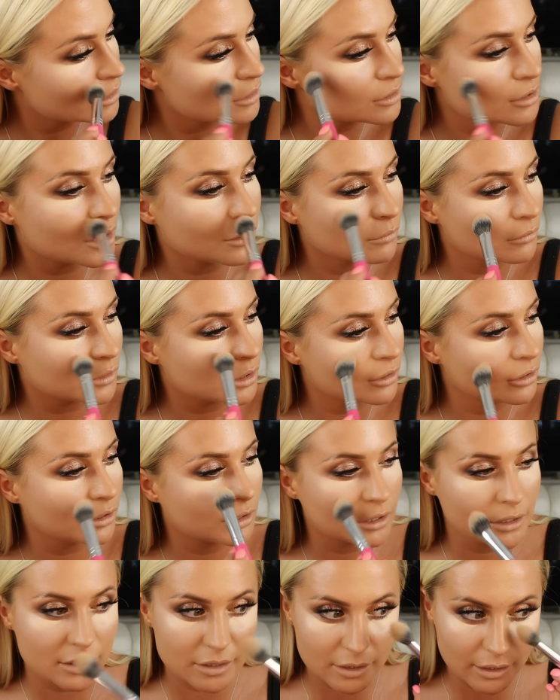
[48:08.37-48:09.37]
So the
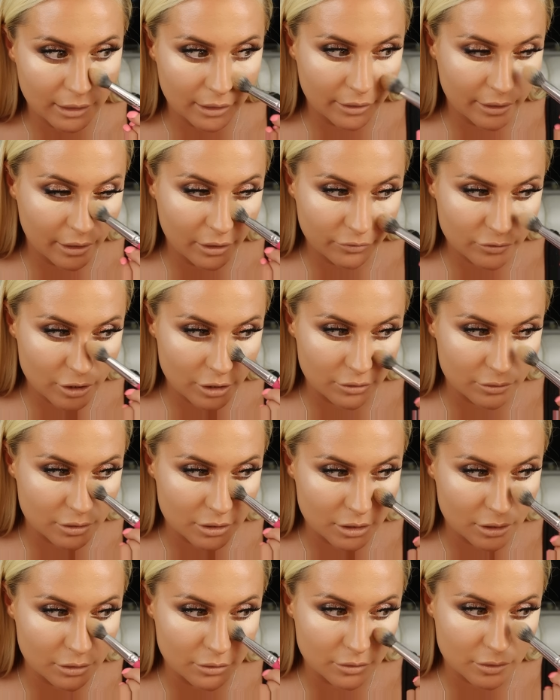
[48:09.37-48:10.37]
concealer that I've chose
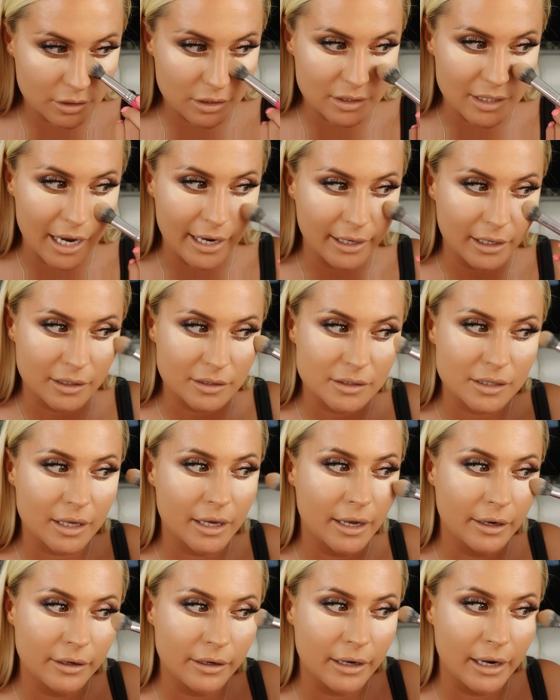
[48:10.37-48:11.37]
to use today is
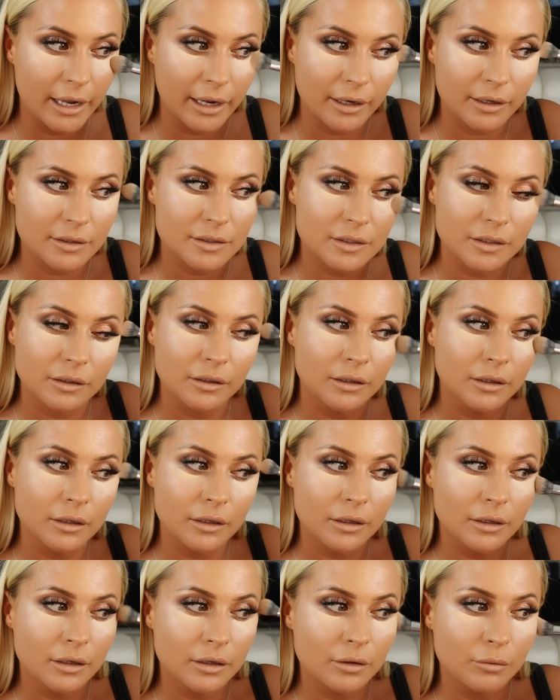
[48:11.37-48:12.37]
the NYX
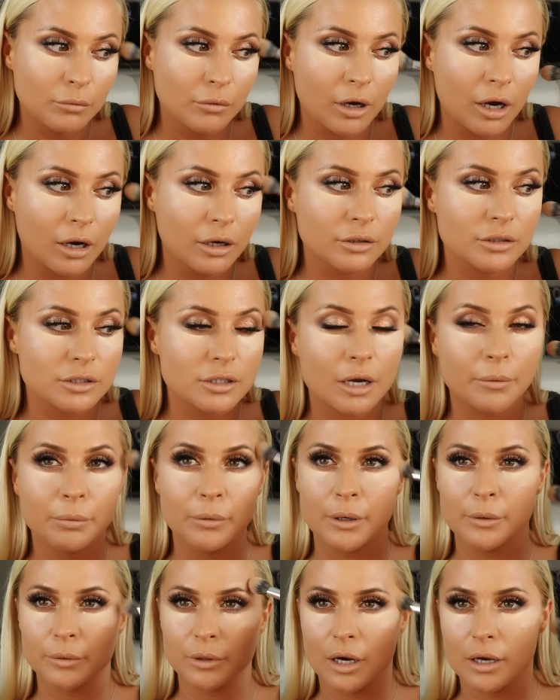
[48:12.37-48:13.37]
Can't Stop
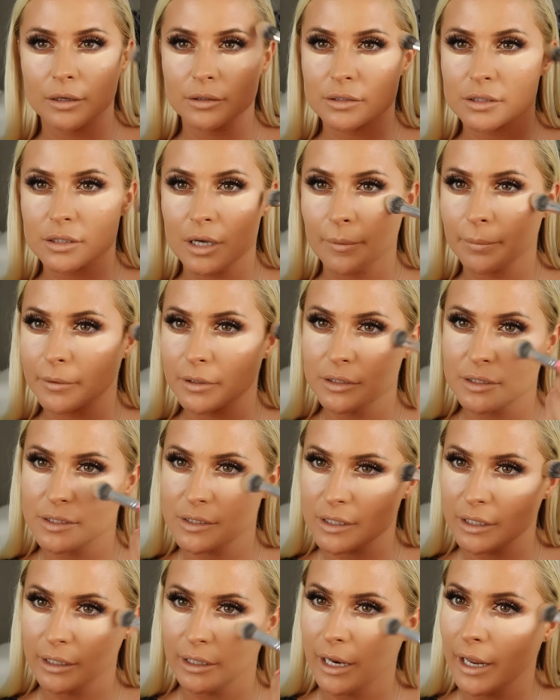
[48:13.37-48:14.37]
Won't Stop
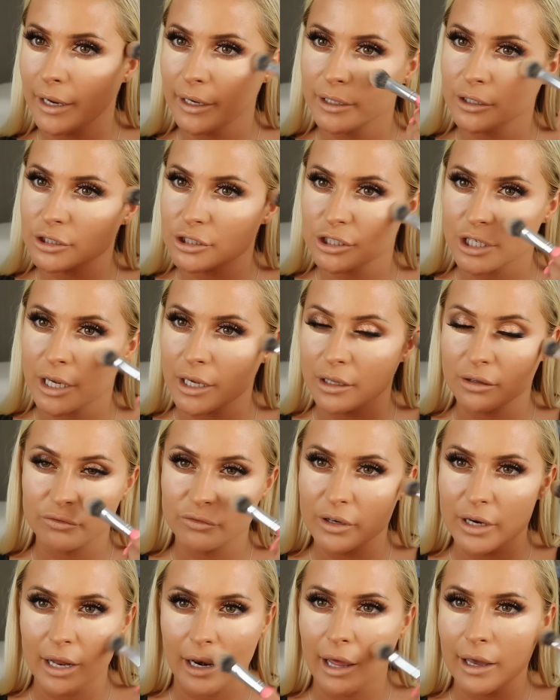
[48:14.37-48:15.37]
concealer in shade
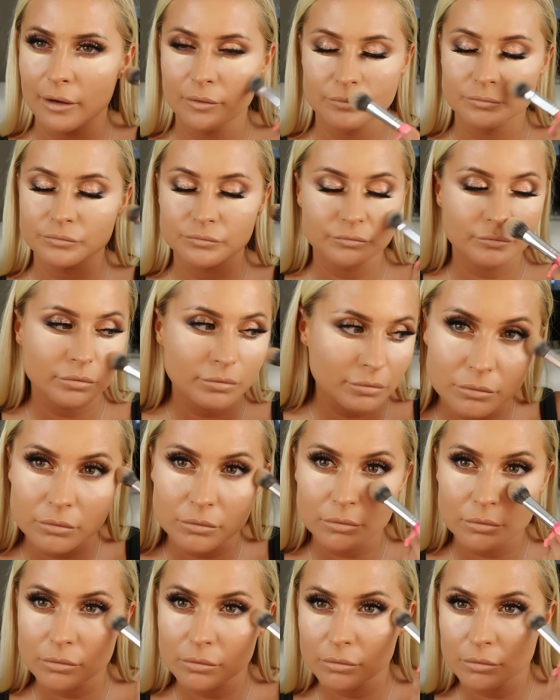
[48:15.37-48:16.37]
Vanilla.
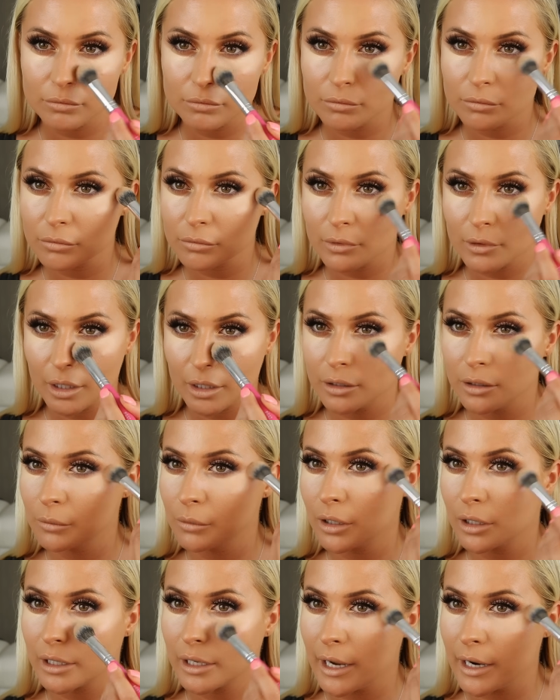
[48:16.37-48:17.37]
You
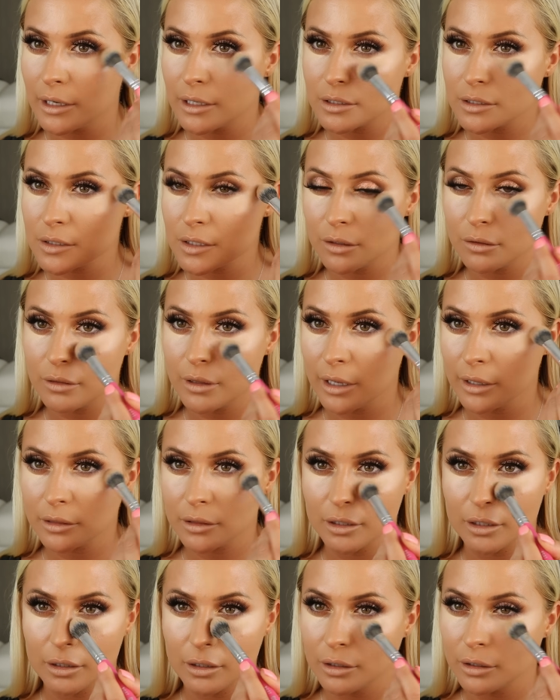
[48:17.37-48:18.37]
want to get it so that
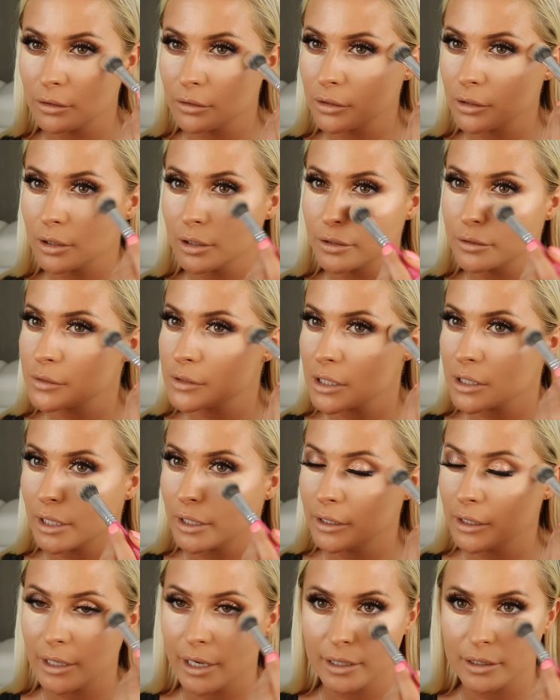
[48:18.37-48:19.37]
the closer
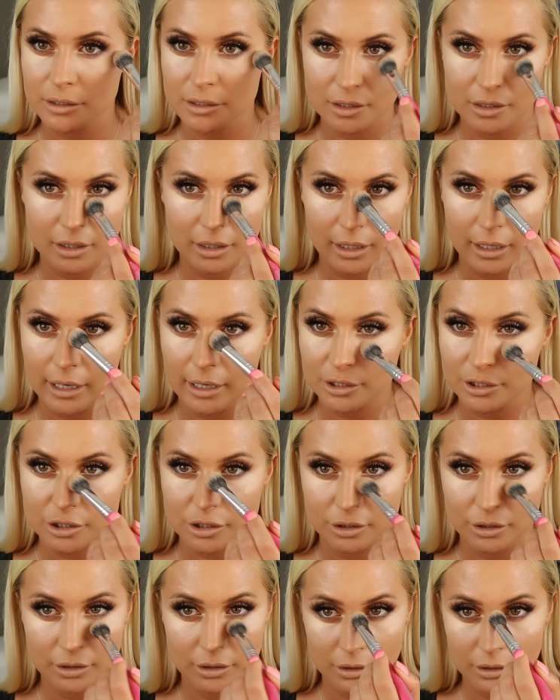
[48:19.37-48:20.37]
that you get into the
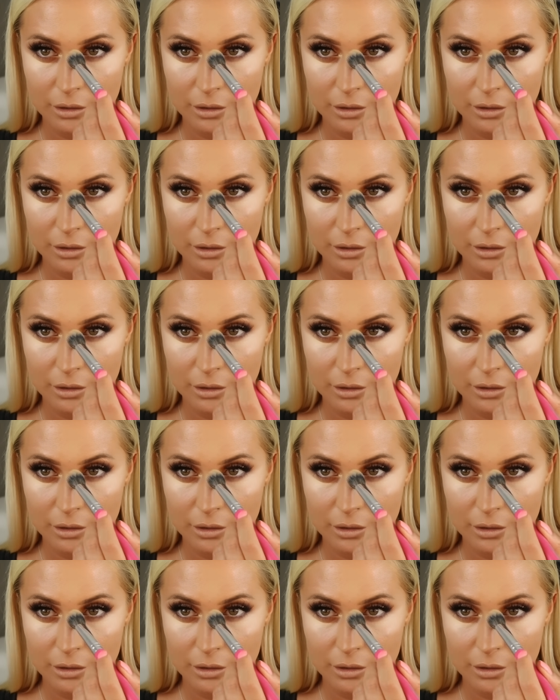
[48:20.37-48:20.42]
lash,